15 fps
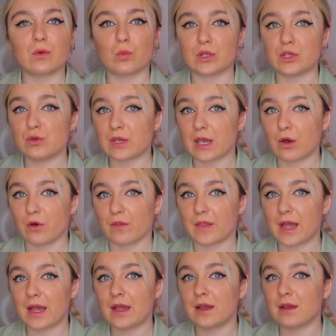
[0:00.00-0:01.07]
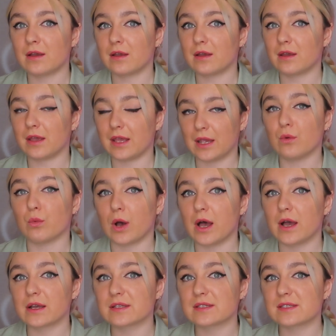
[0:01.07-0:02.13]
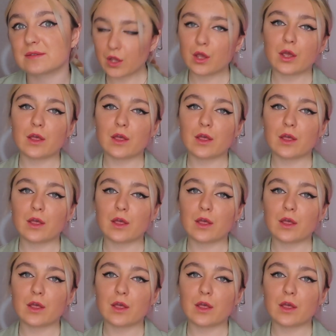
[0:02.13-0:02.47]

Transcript: when you get on that, it works.